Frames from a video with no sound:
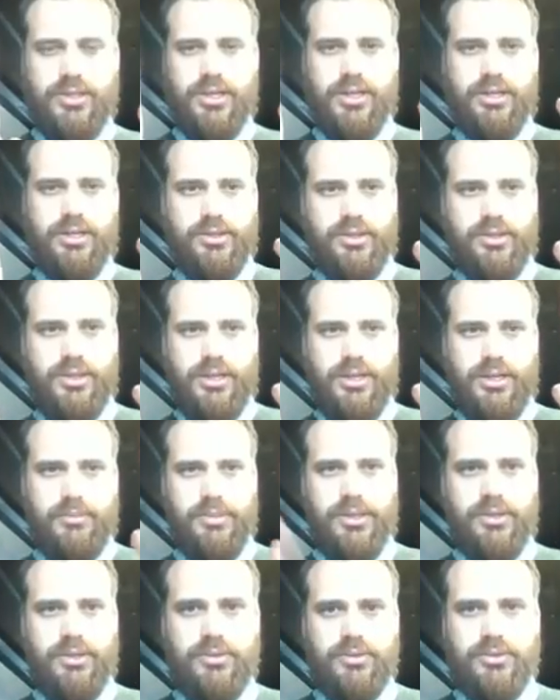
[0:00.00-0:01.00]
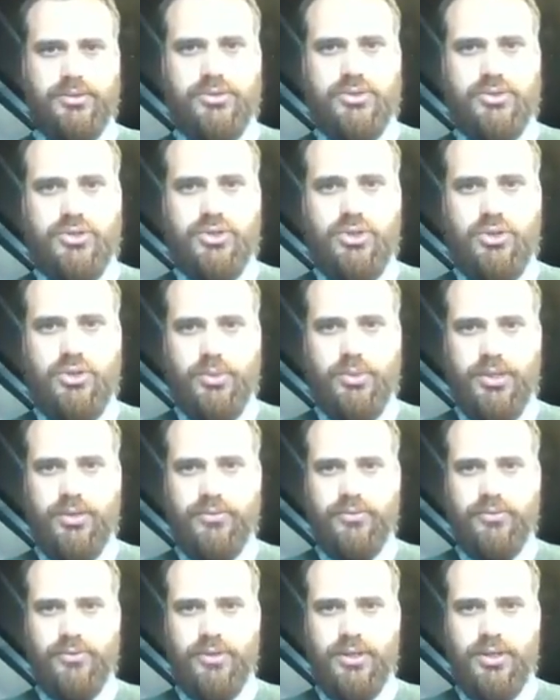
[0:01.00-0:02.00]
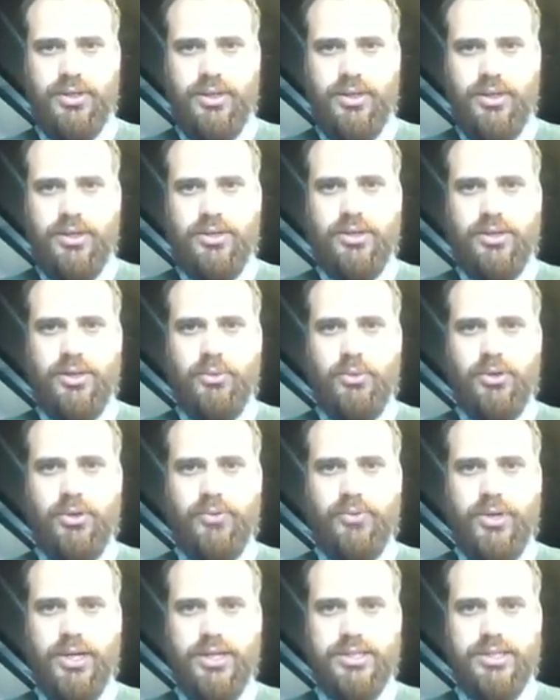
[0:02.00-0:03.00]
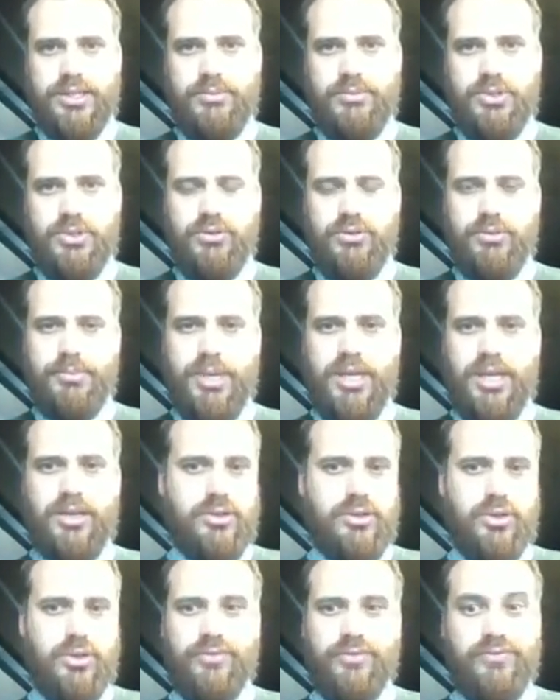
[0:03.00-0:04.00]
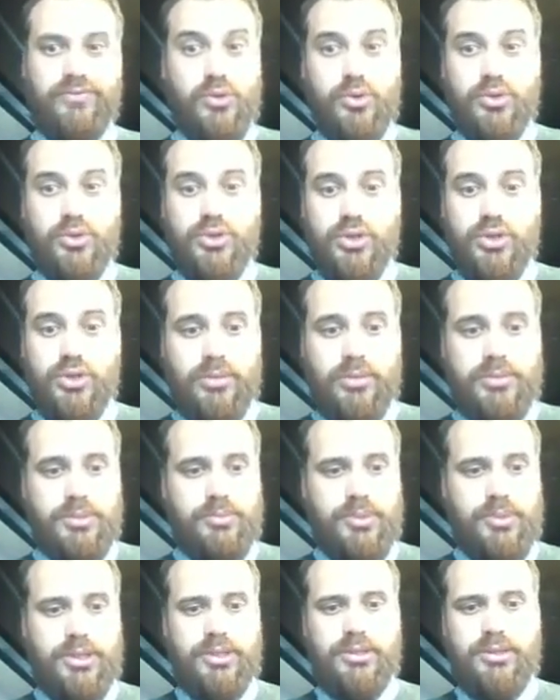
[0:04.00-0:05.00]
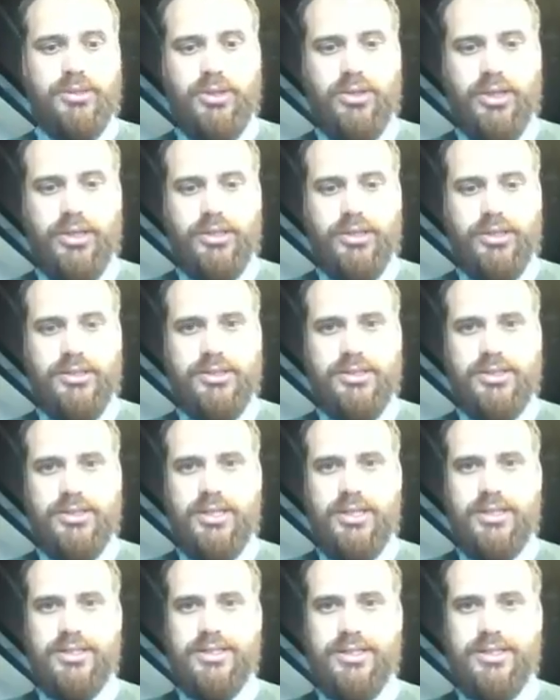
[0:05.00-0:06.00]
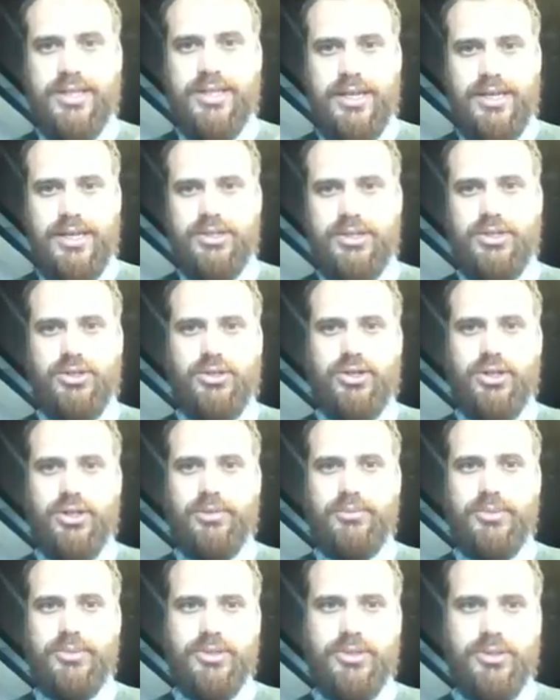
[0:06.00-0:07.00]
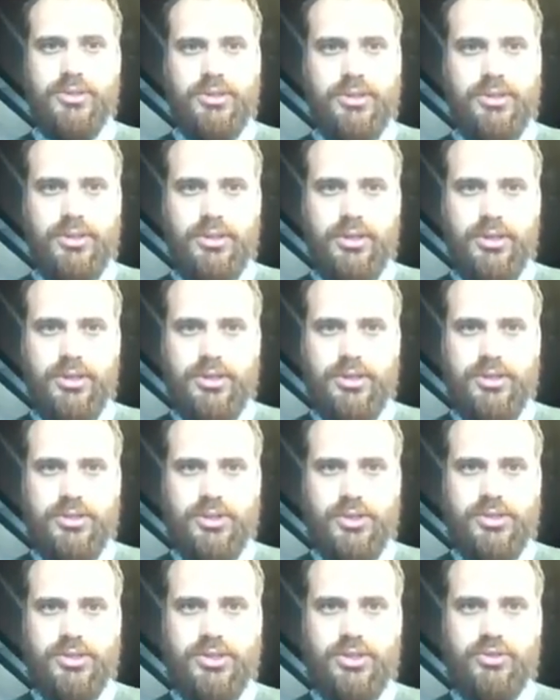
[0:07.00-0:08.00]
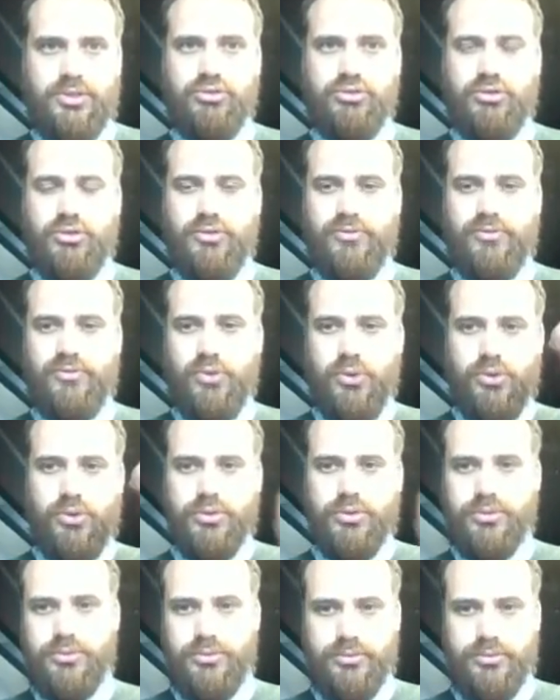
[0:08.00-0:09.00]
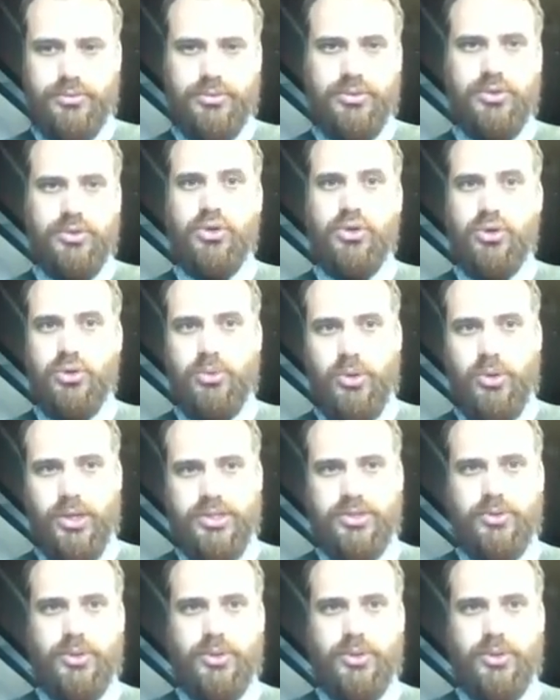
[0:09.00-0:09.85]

starting to get a bit skew-with. Now, what if we asked him to repeat it not 4 times, but like 16 times? So he's going to draw 4 not quite